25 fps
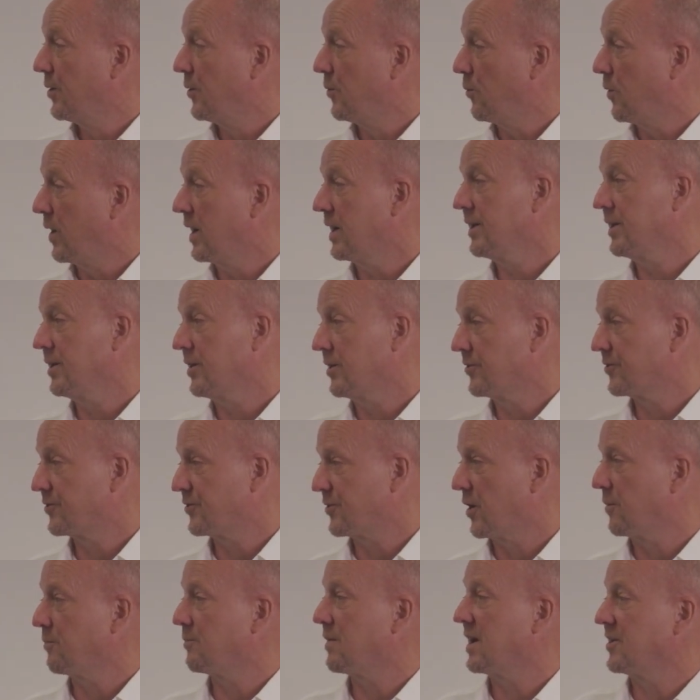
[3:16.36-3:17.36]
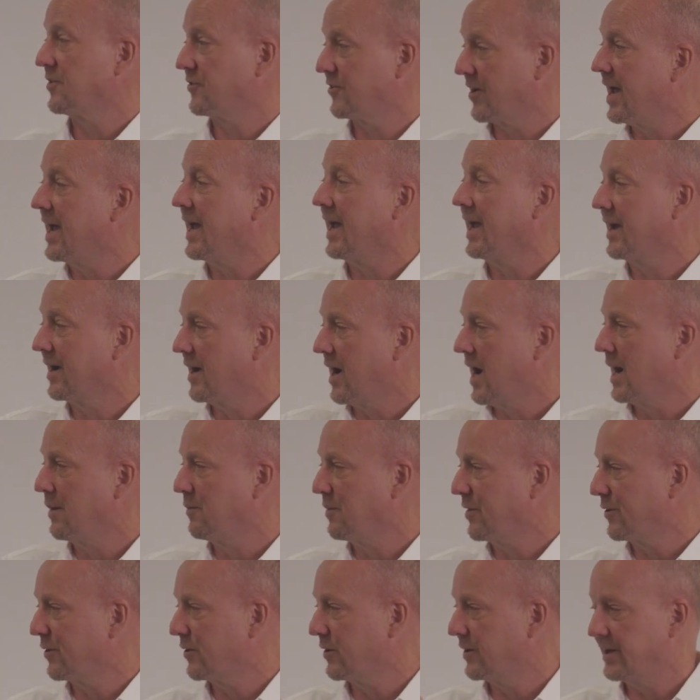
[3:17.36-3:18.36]
Well, you can start by saying,
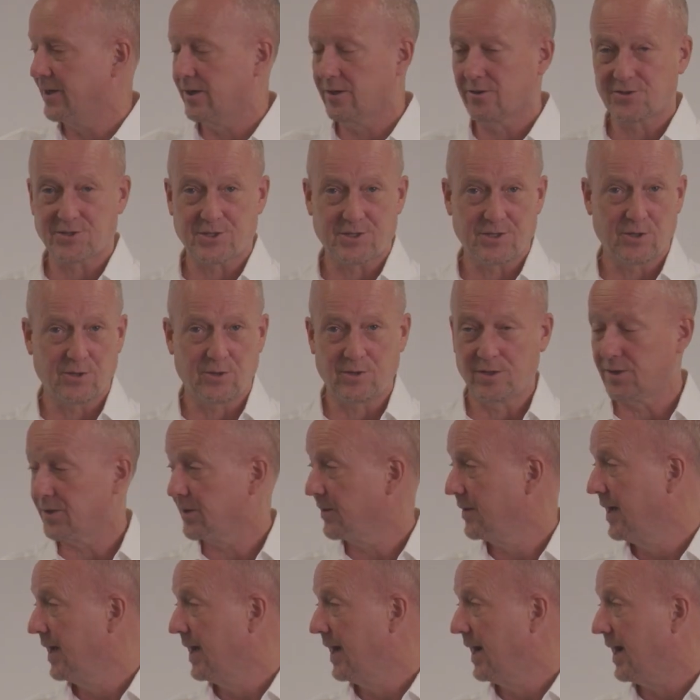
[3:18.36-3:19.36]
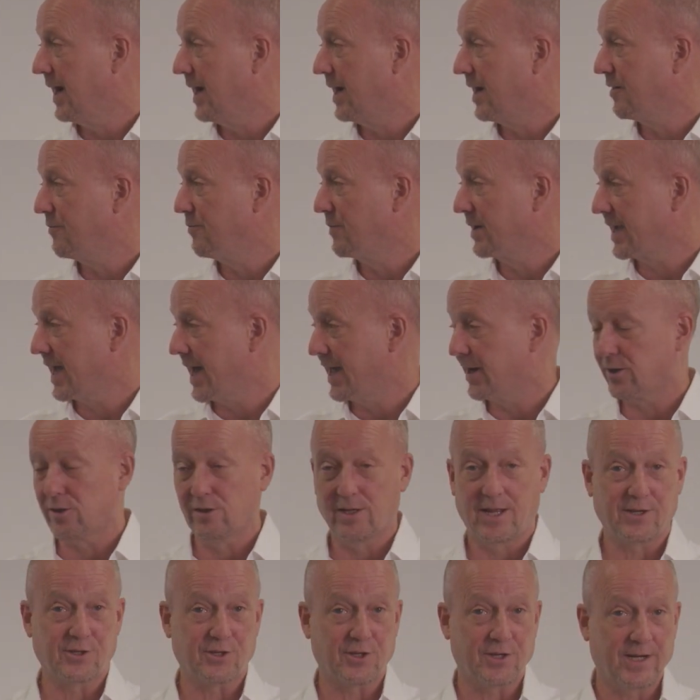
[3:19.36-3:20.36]
I'm a third-year student of
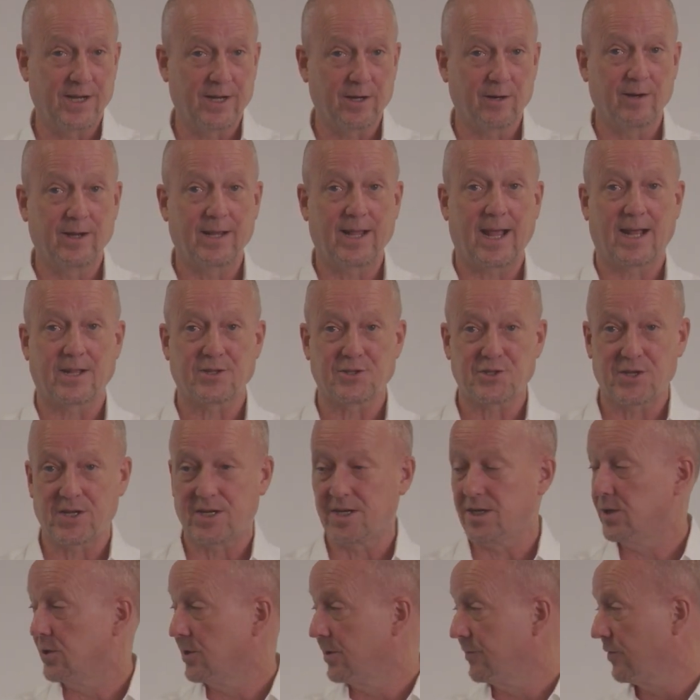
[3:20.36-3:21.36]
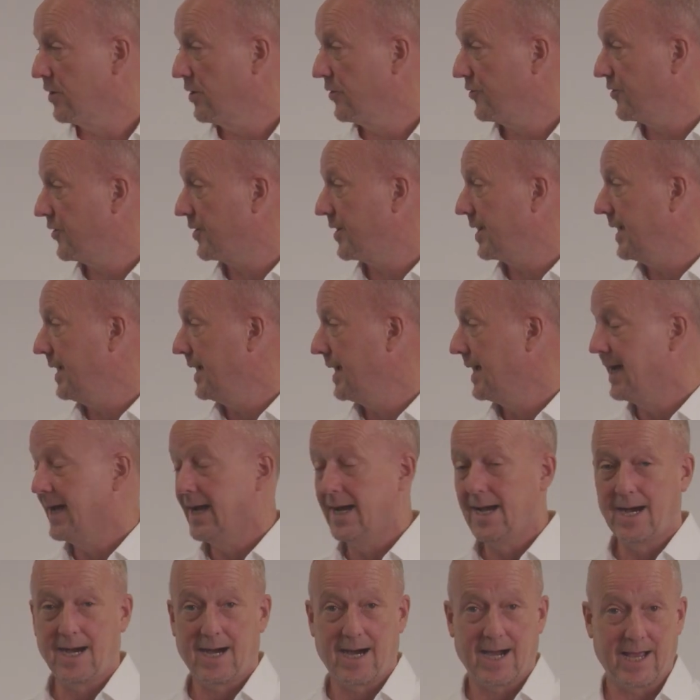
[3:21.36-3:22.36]
mechanical engineering at City University.
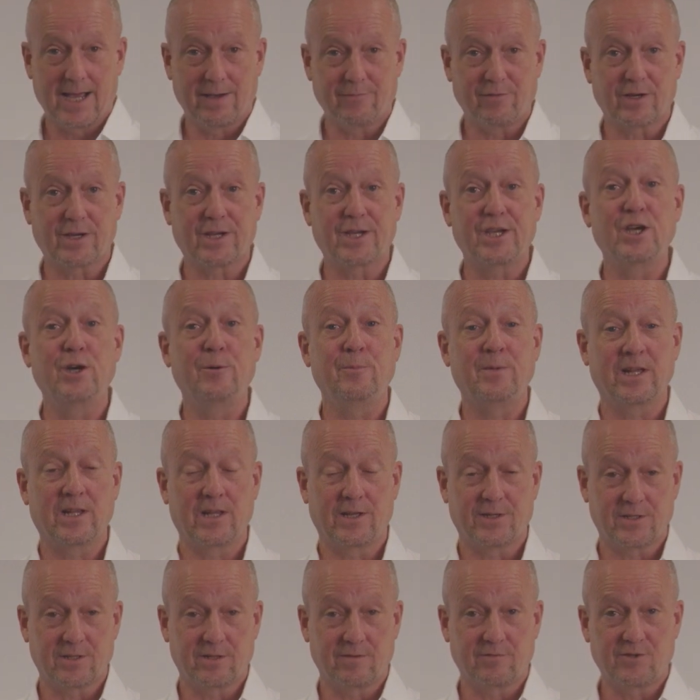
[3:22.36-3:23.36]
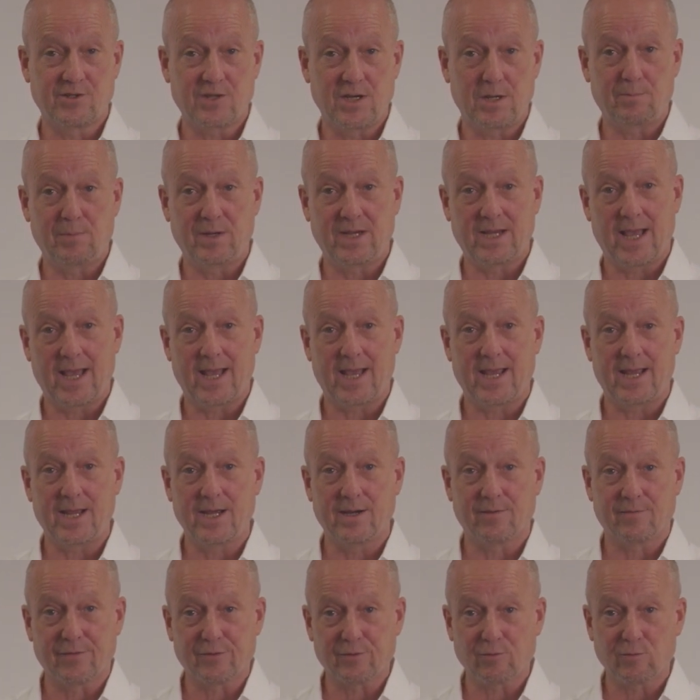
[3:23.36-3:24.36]
I have a cumulative
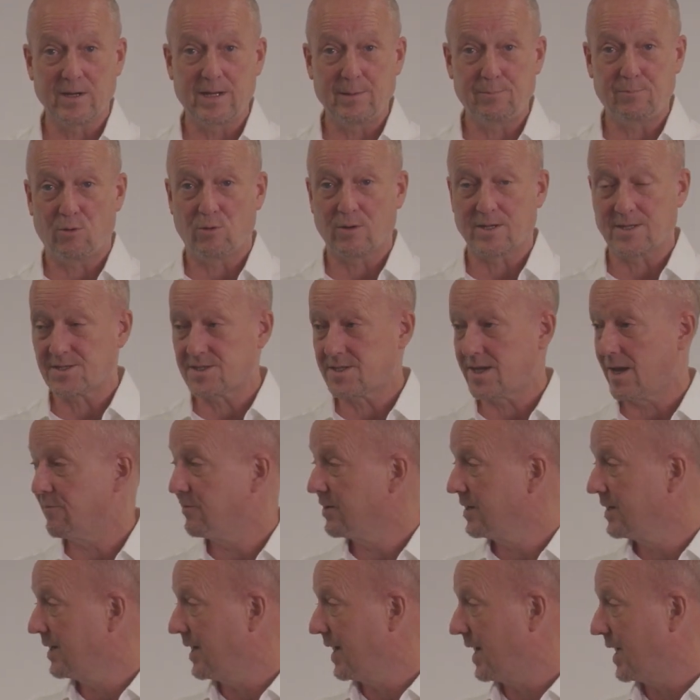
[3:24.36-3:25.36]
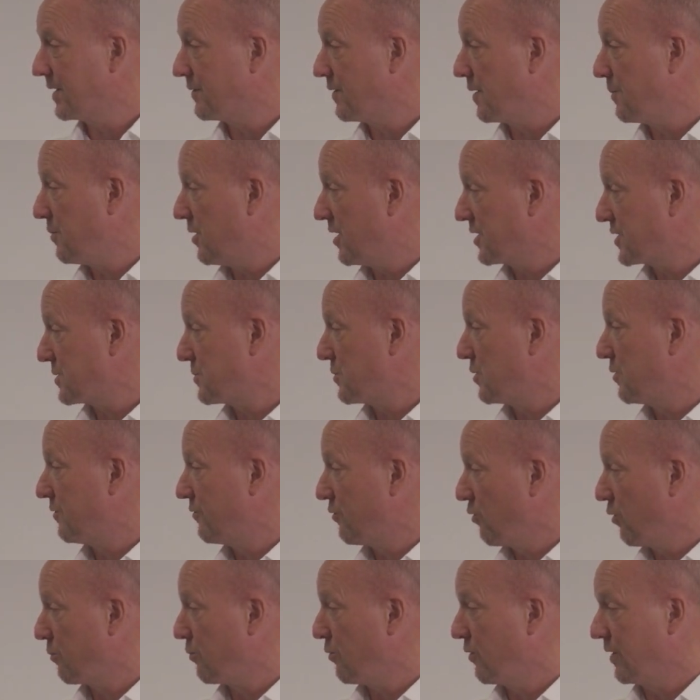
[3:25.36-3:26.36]
GPA of 3.7 out of a possible
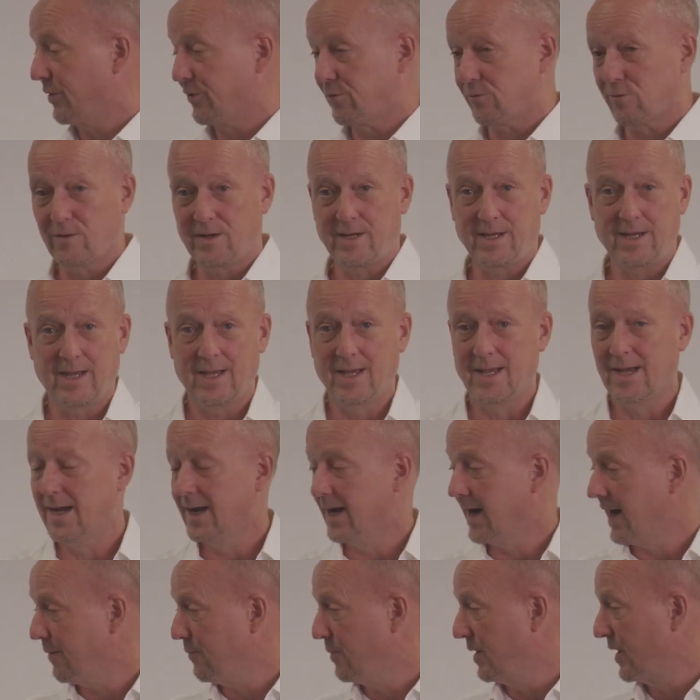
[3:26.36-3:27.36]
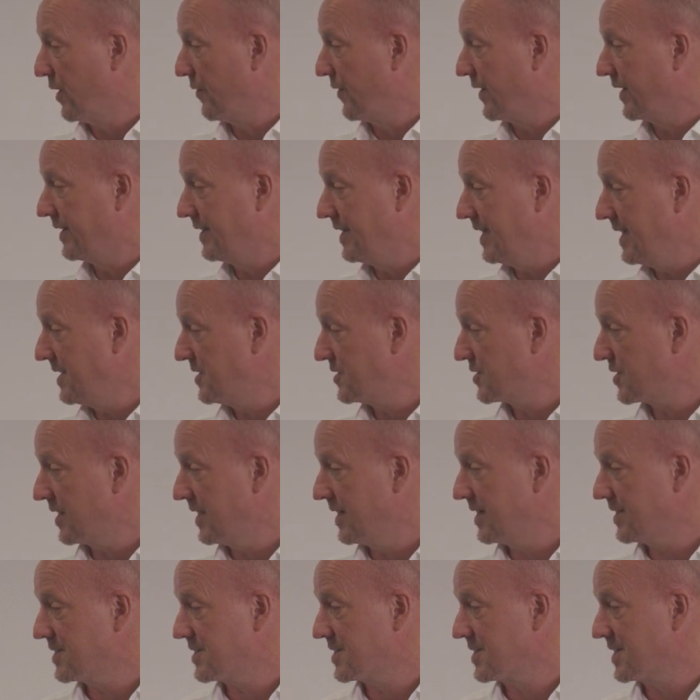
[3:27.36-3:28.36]
4.3. I've been on the Dean's
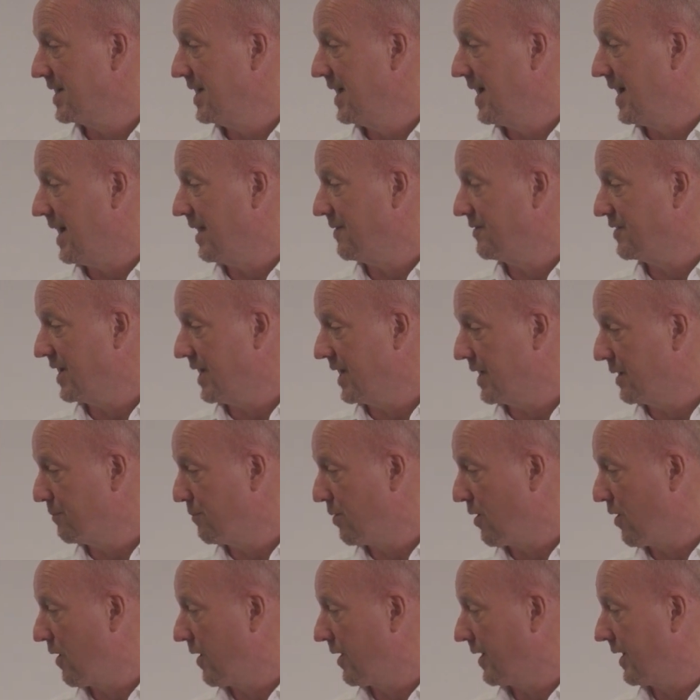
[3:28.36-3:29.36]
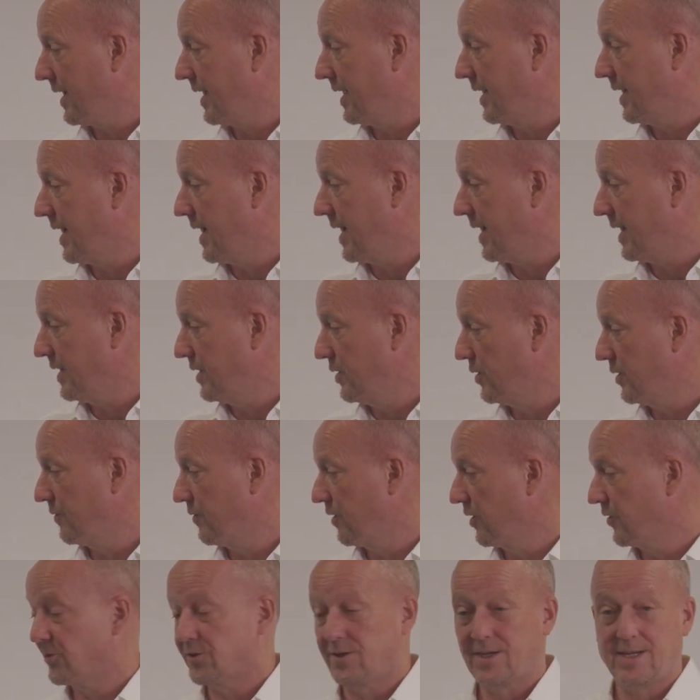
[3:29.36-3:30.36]
List. I've taken part in a
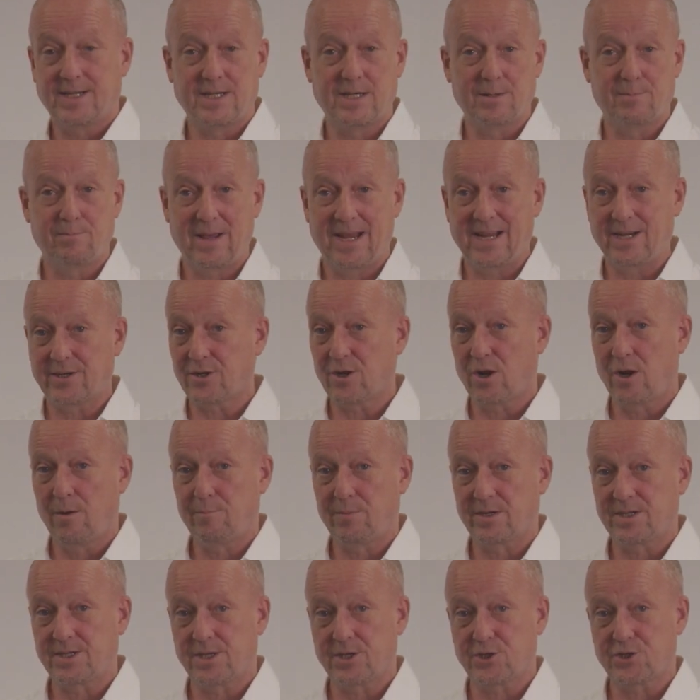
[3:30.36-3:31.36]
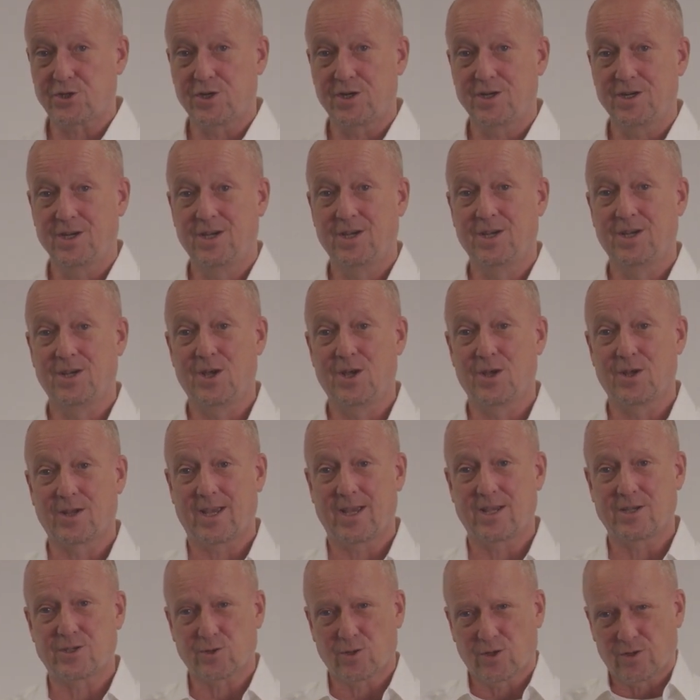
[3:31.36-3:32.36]
university debate competition.
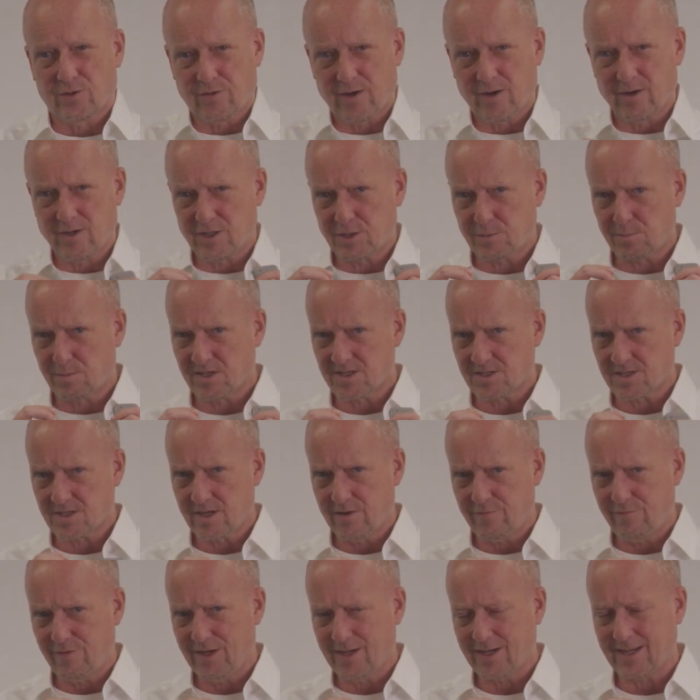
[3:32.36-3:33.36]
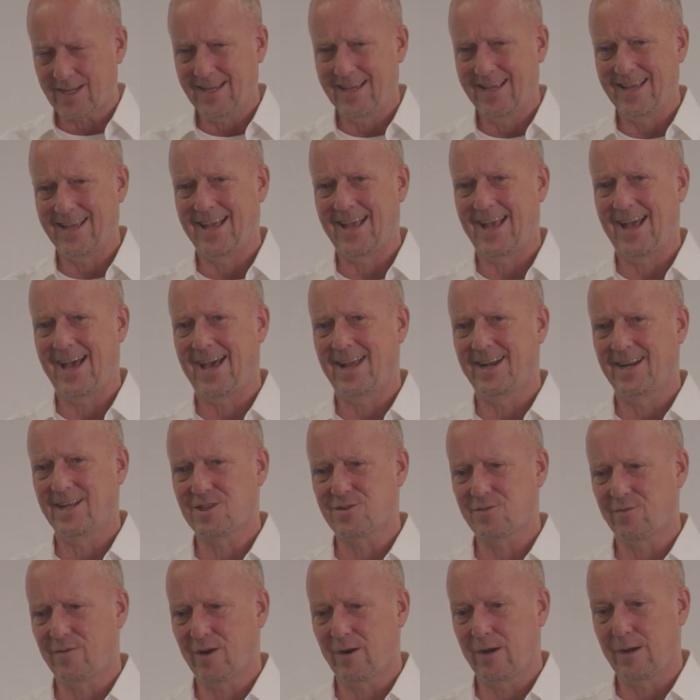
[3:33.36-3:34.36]
Okay, so it's very specific and
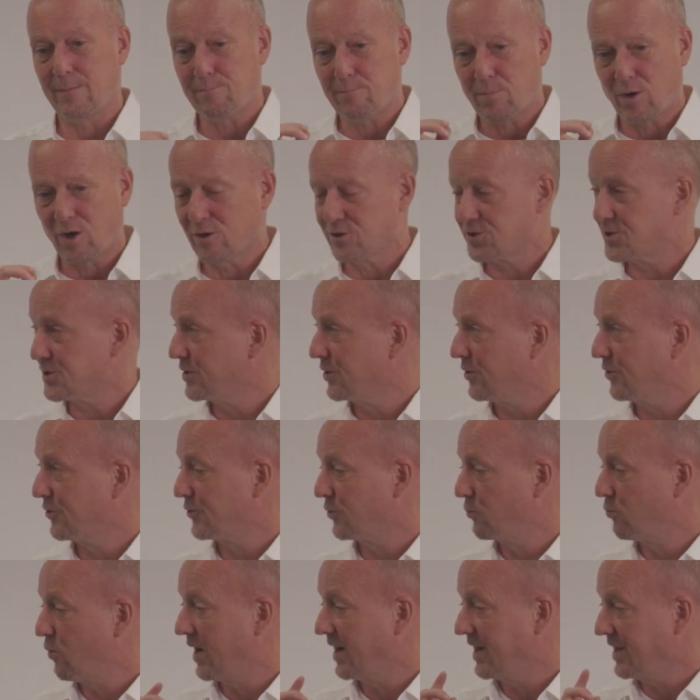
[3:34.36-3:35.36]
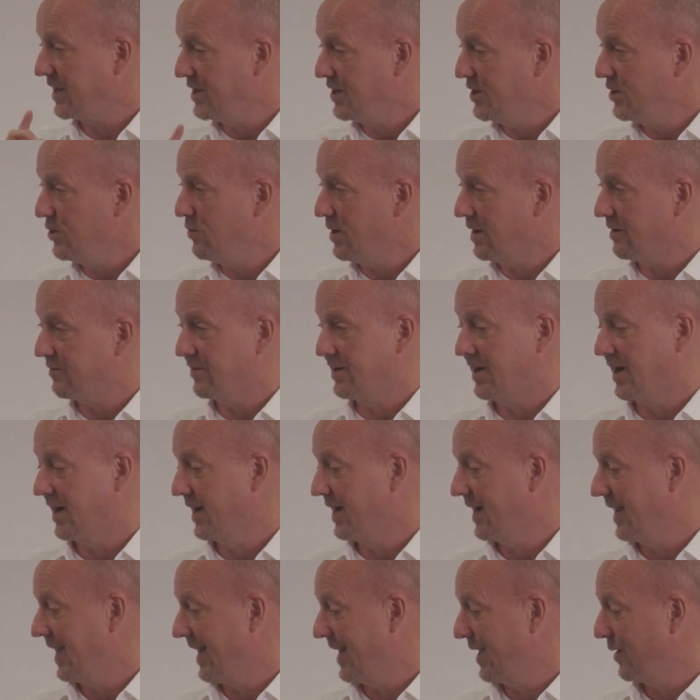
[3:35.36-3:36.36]
it's very personal to what you have
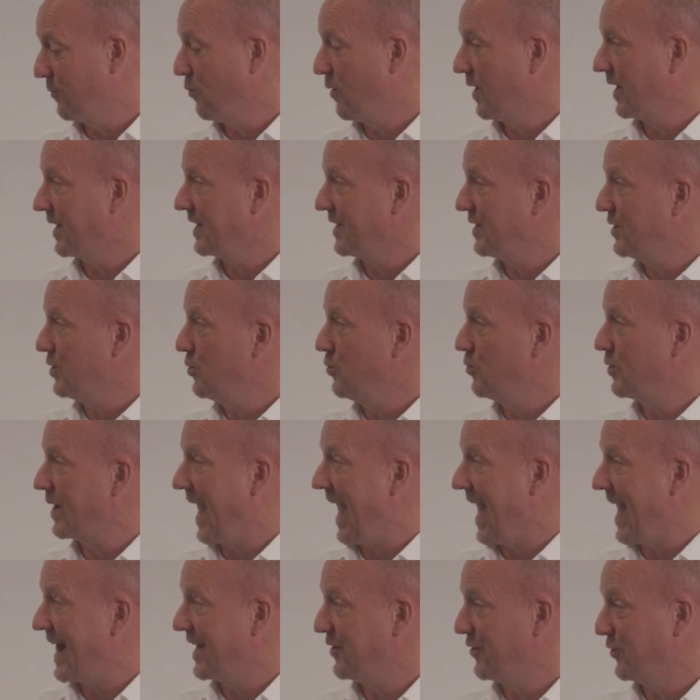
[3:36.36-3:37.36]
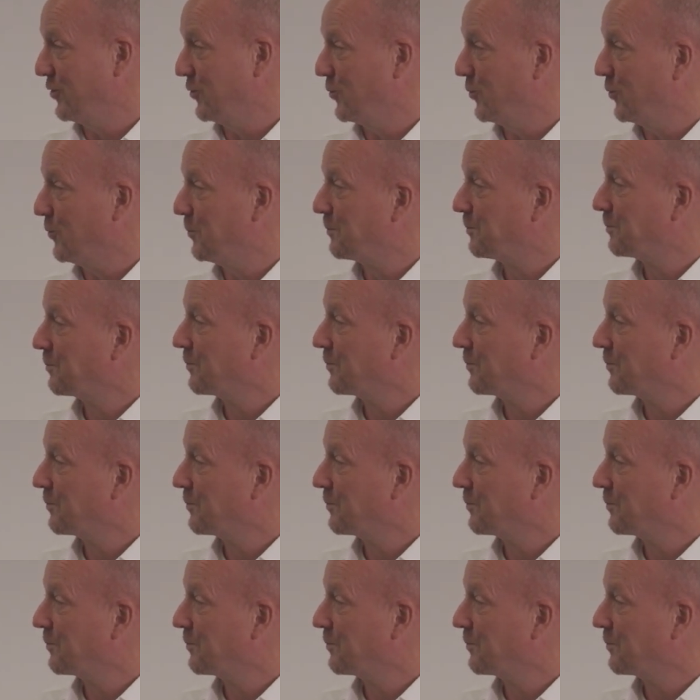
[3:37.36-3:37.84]
done and what you can do.